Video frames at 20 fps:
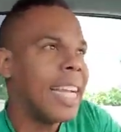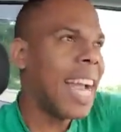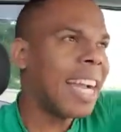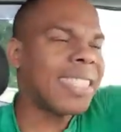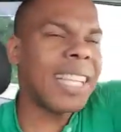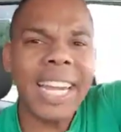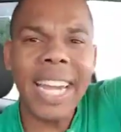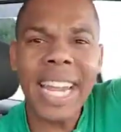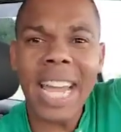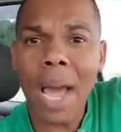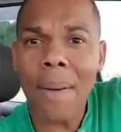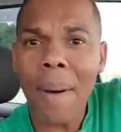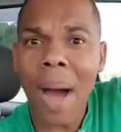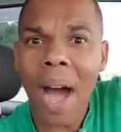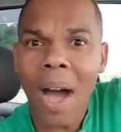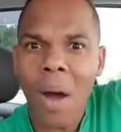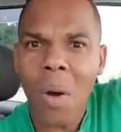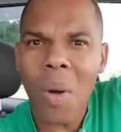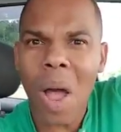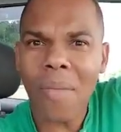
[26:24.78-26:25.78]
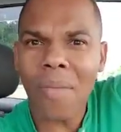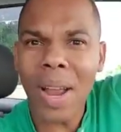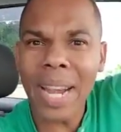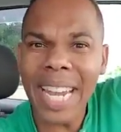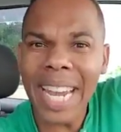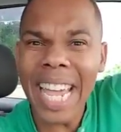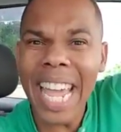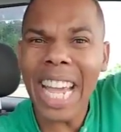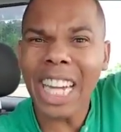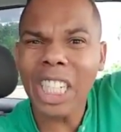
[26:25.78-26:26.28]
There's a neighbor. We have
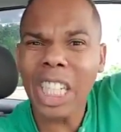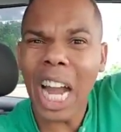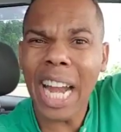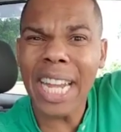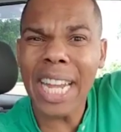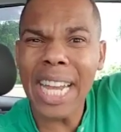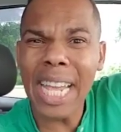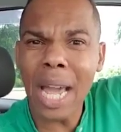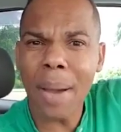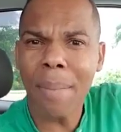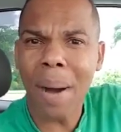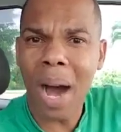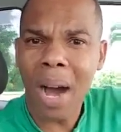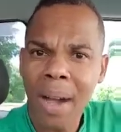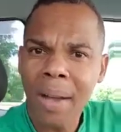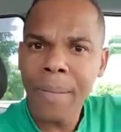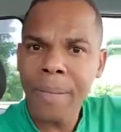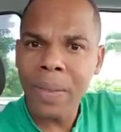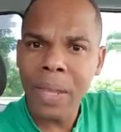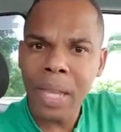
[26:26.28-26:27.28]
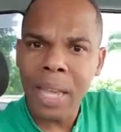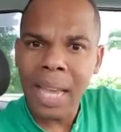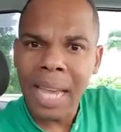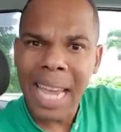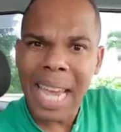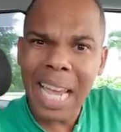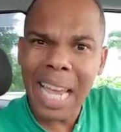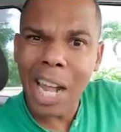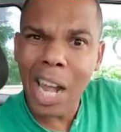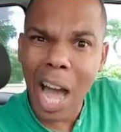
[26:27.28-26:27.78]
an Haitian neighbor.
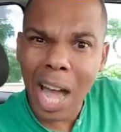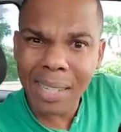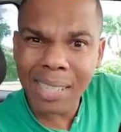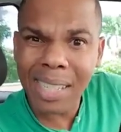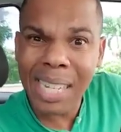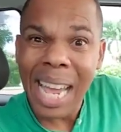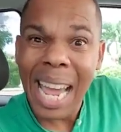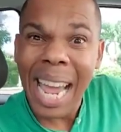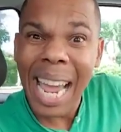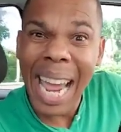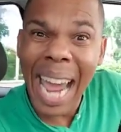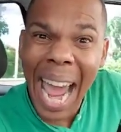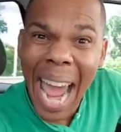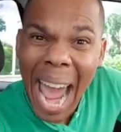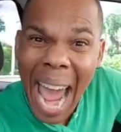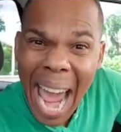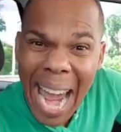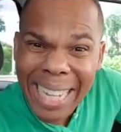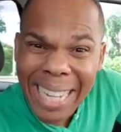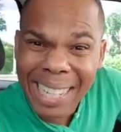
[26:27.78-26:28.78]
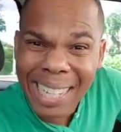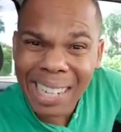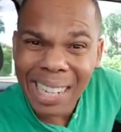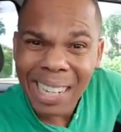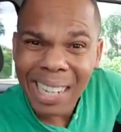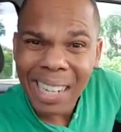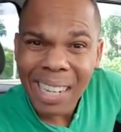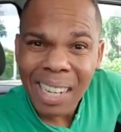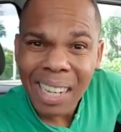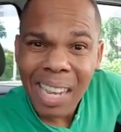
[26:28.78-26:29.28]
He lost
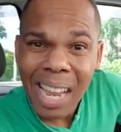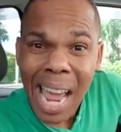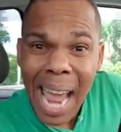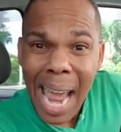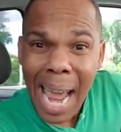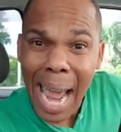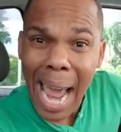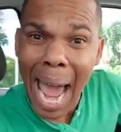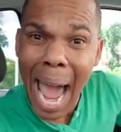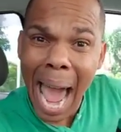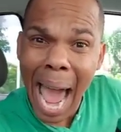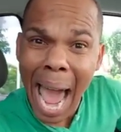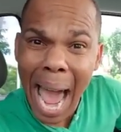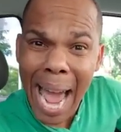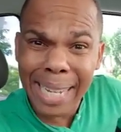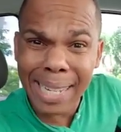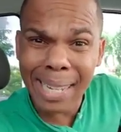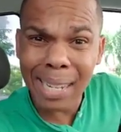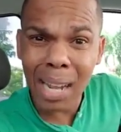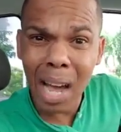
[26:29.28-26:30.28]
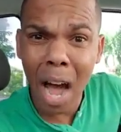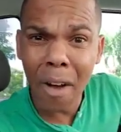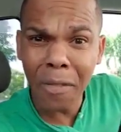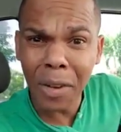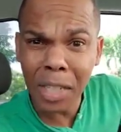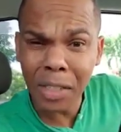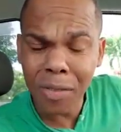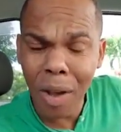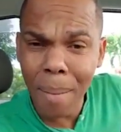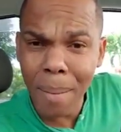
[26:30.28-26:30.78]
eight
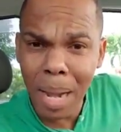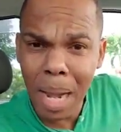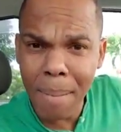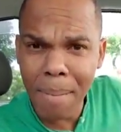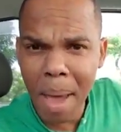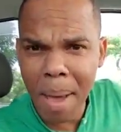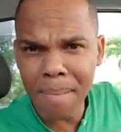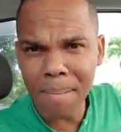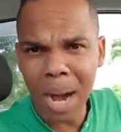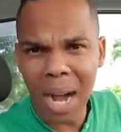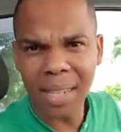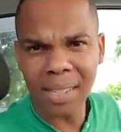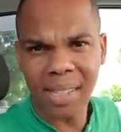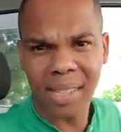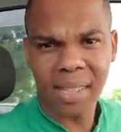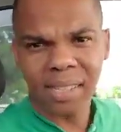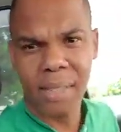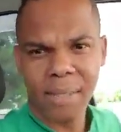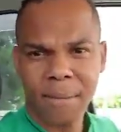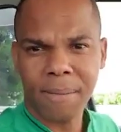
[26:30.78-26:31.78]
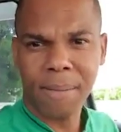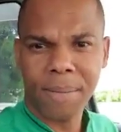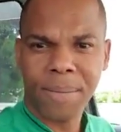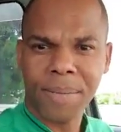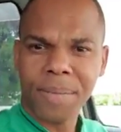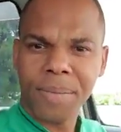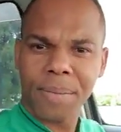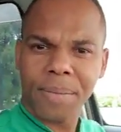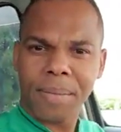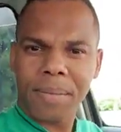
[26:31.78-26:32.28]
of his family members.
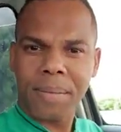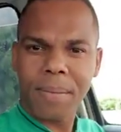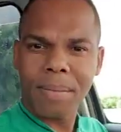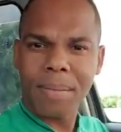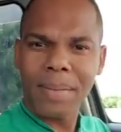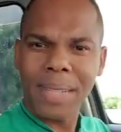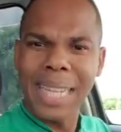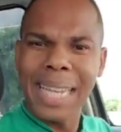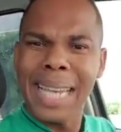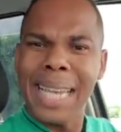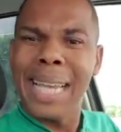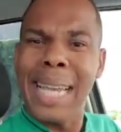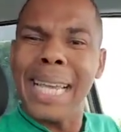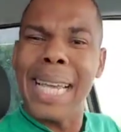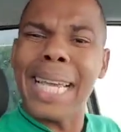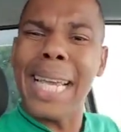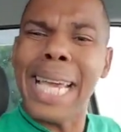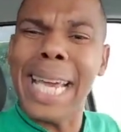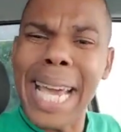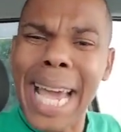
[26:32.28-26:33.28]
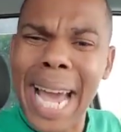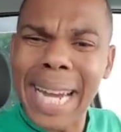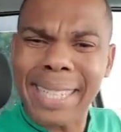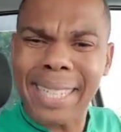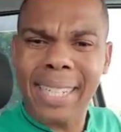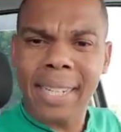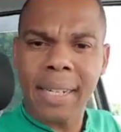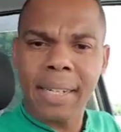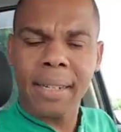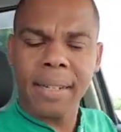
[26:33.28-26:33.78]

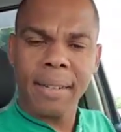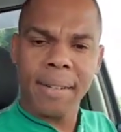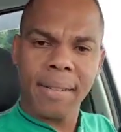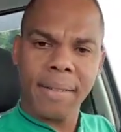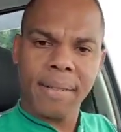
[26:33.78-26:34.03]
Eight.